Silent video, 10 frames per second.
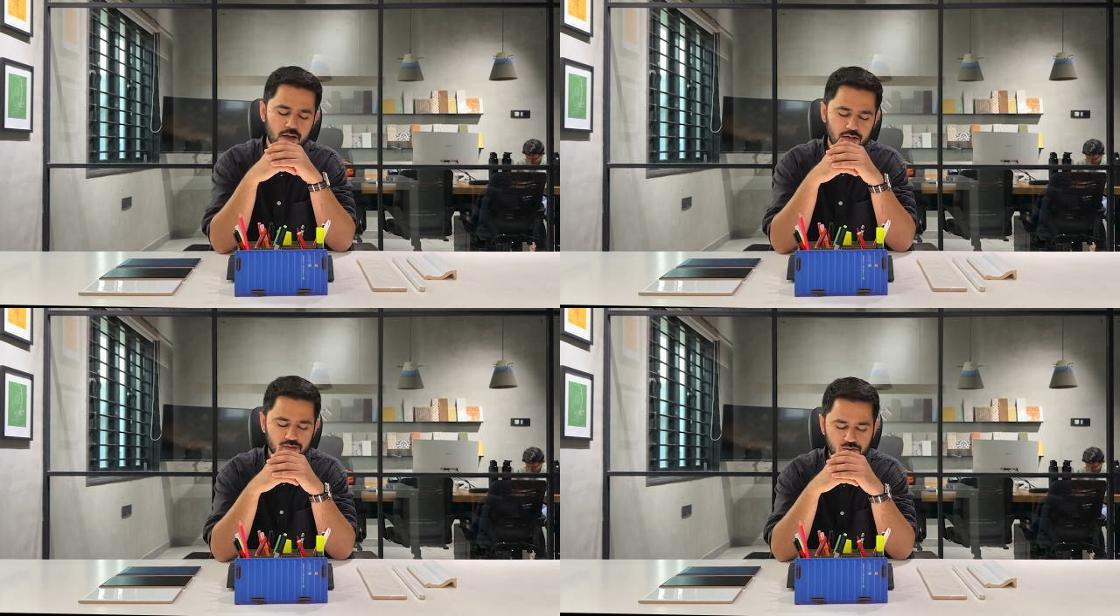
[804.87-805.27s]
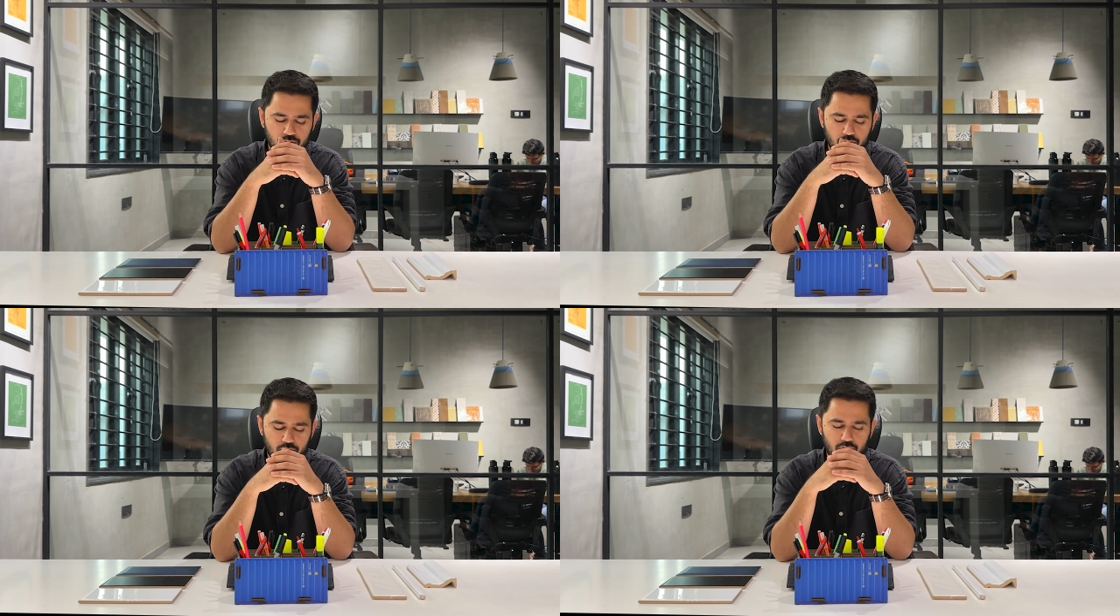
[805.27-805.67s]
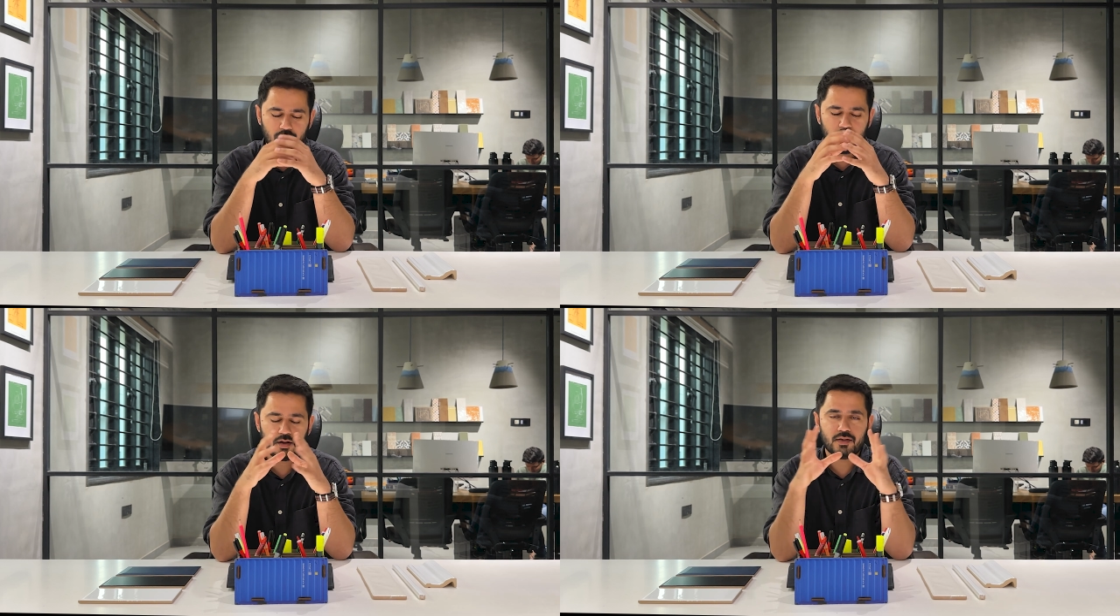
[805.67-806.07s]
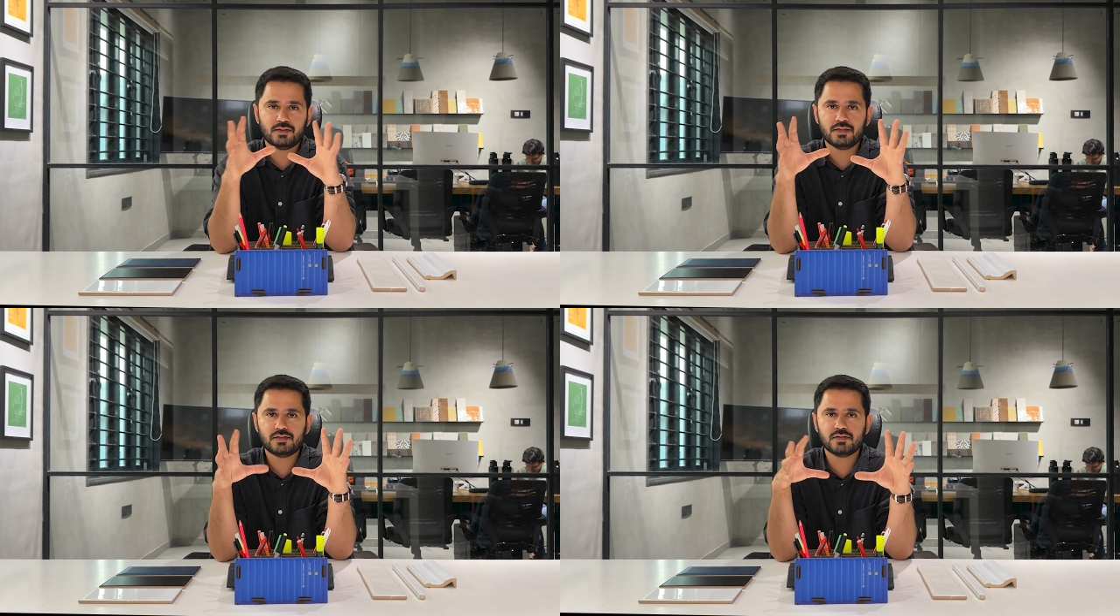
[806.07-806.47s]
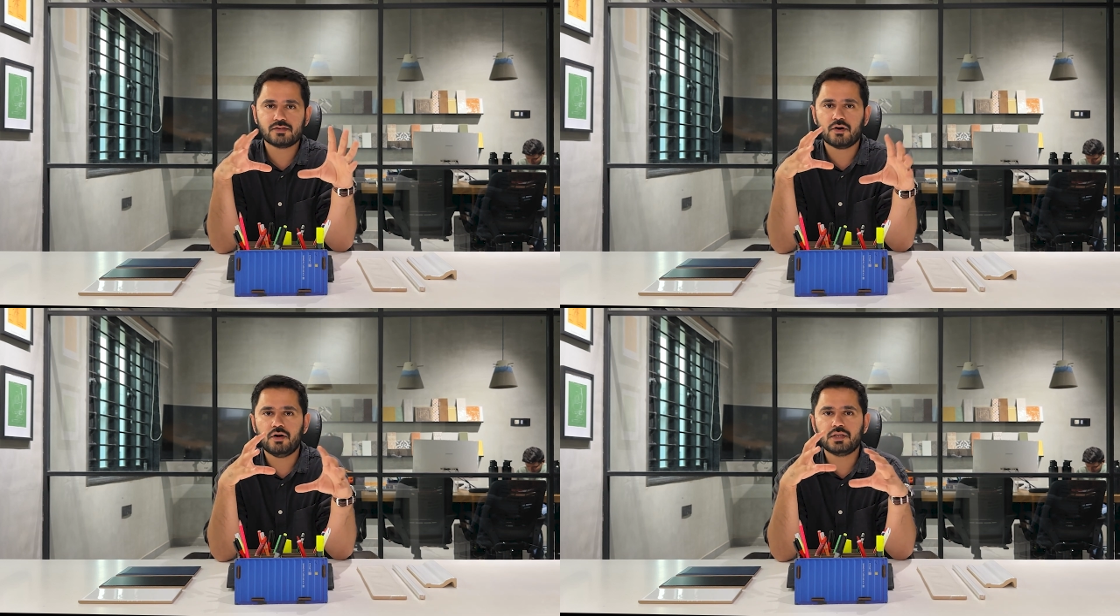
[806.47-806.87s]
So this
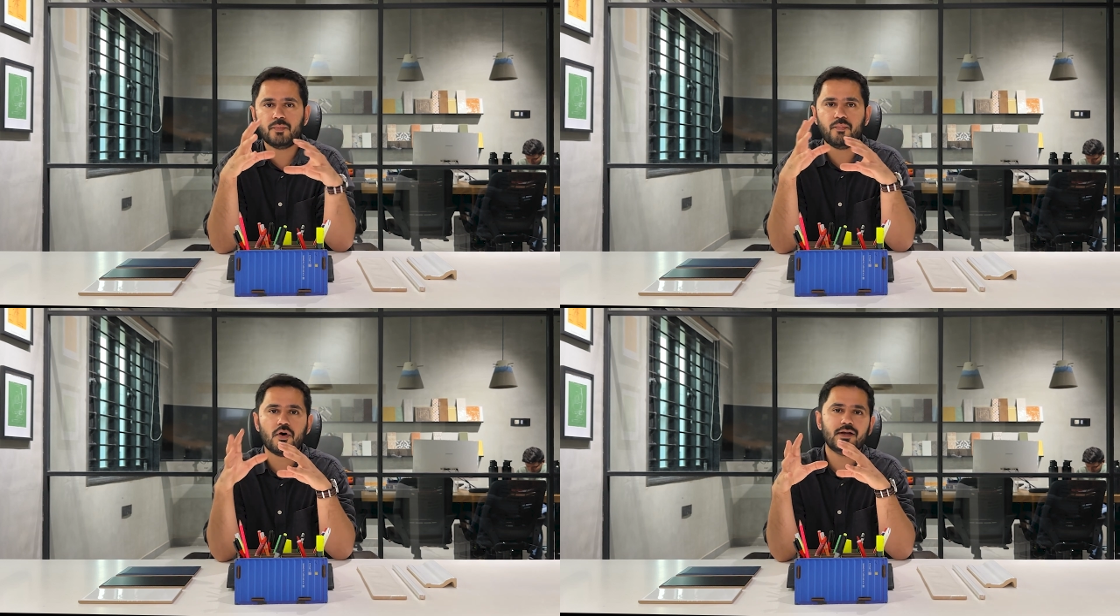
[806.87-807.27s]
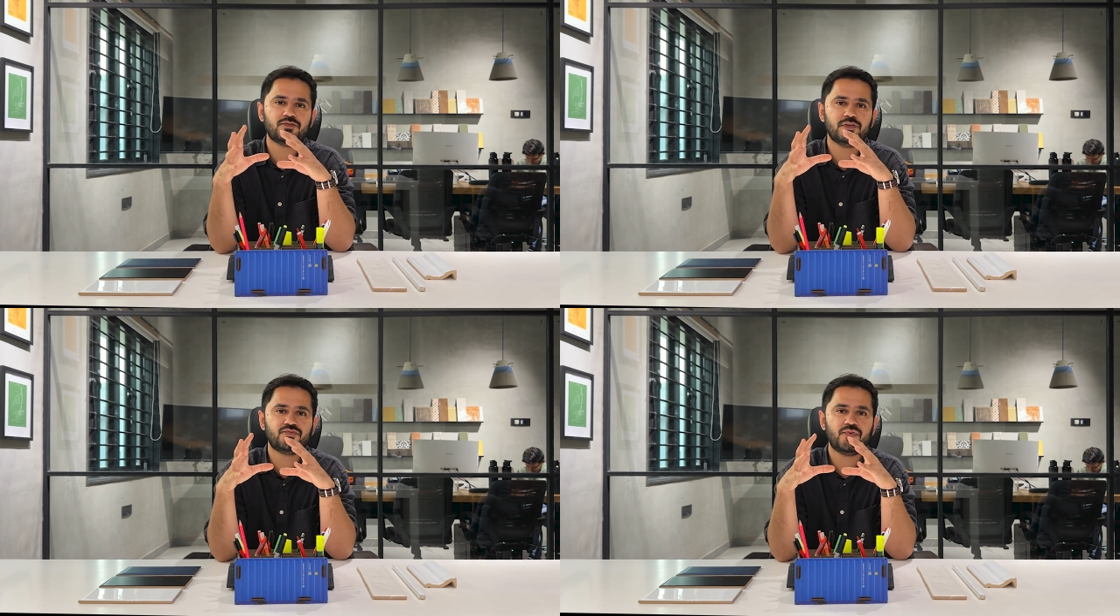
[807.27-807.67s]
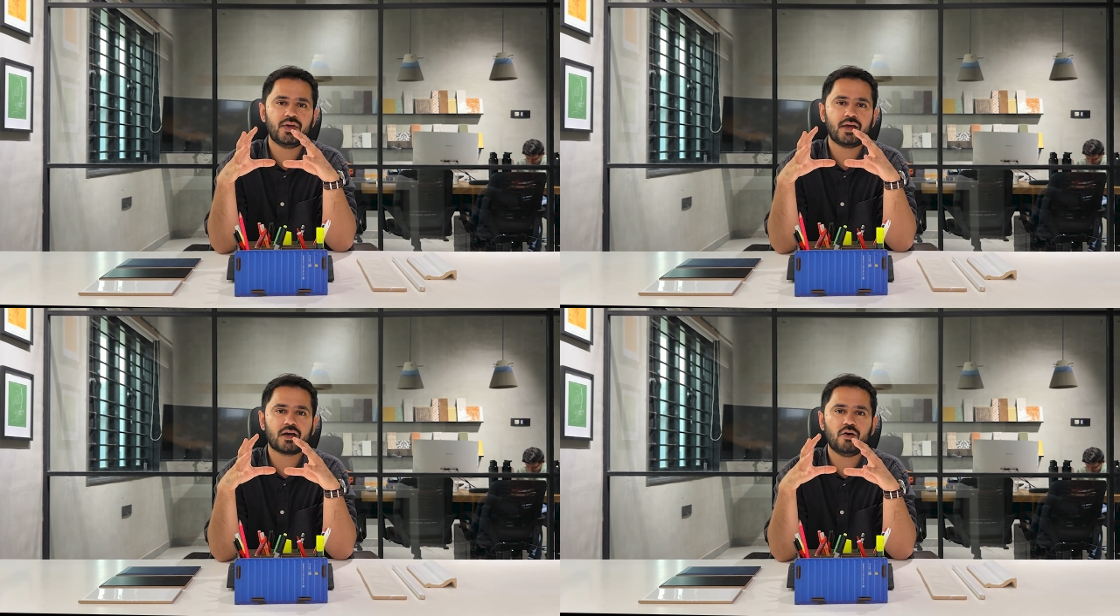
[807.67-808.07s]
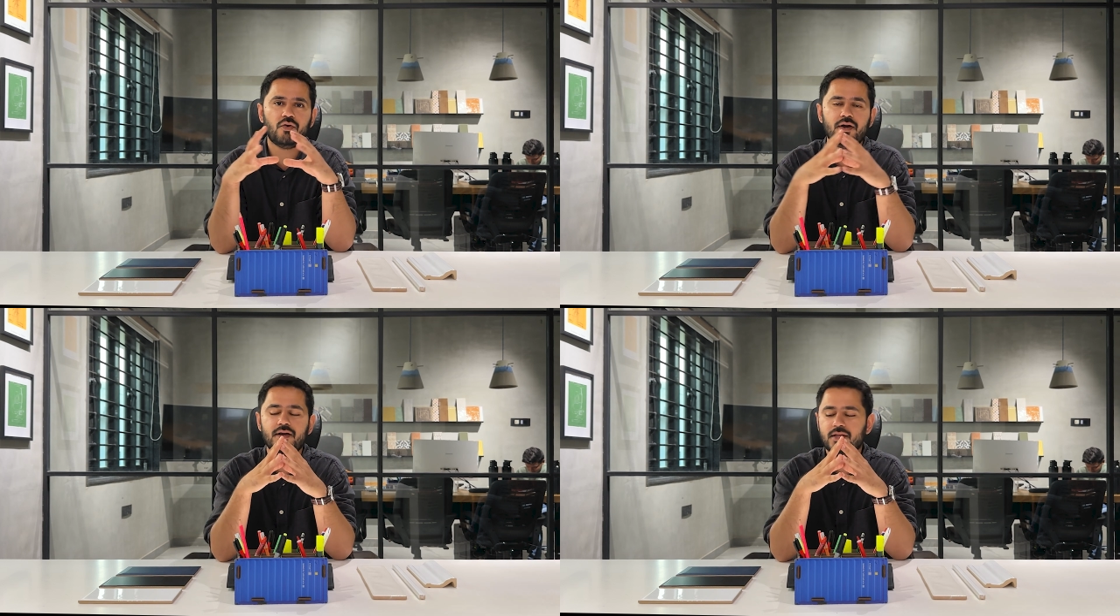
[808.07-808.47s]
is all the points which we covered.